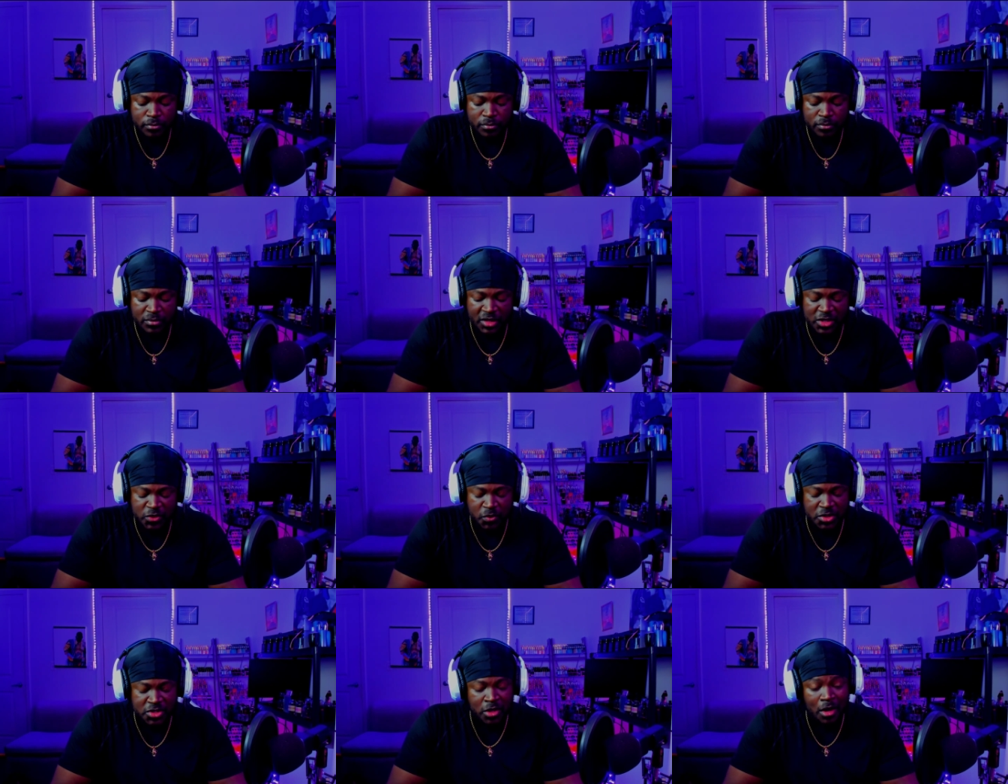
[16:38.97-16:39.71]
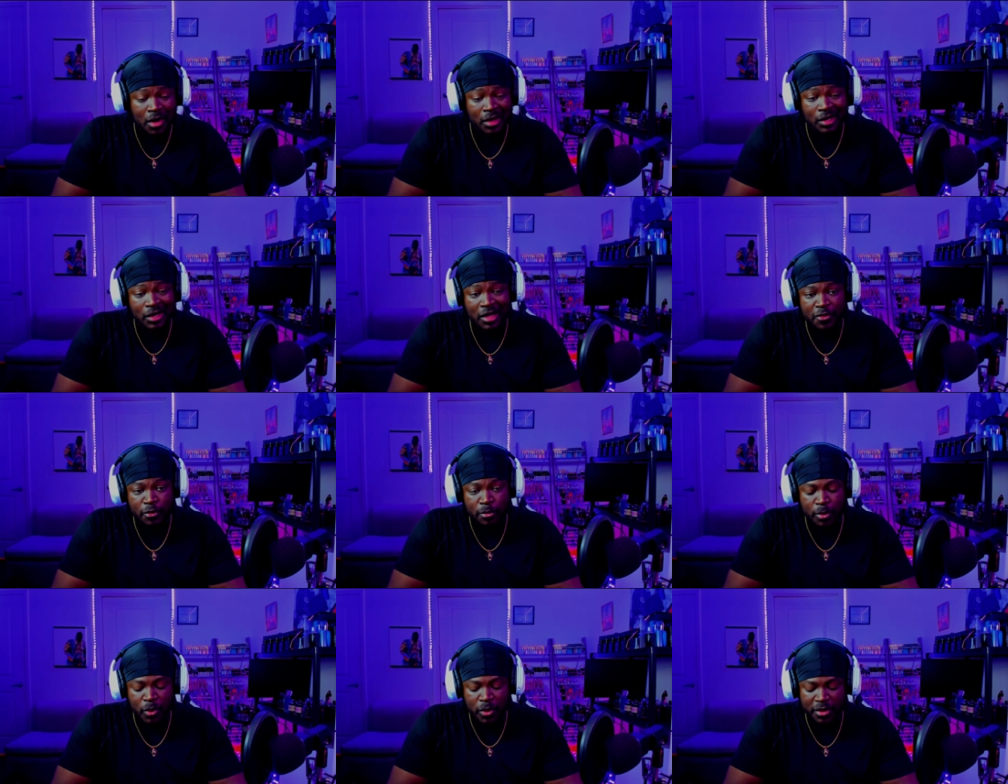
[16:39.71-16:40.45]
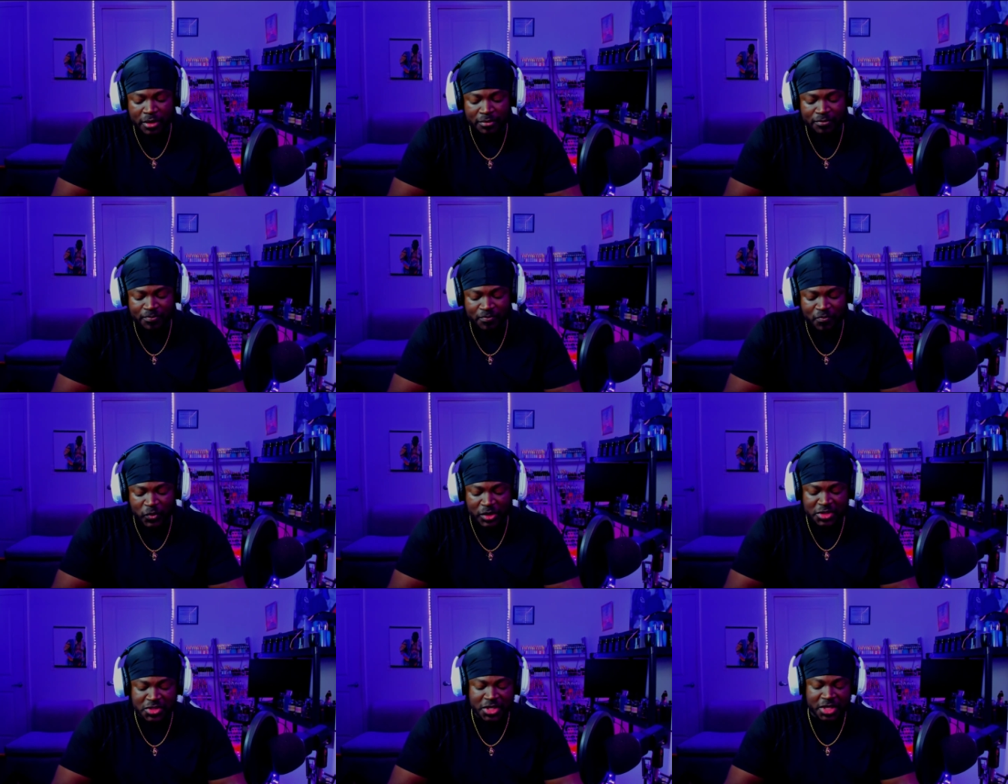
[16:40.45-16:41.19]
This one is called Leather Boy. We're
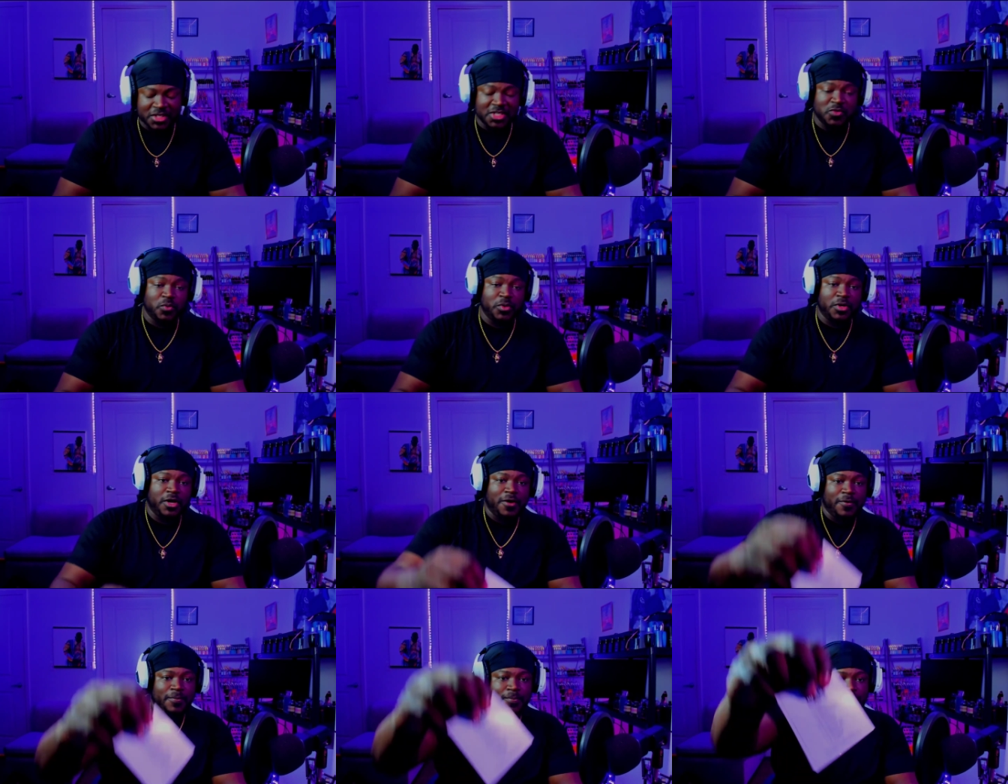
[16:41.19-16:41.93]
gonna check this one out.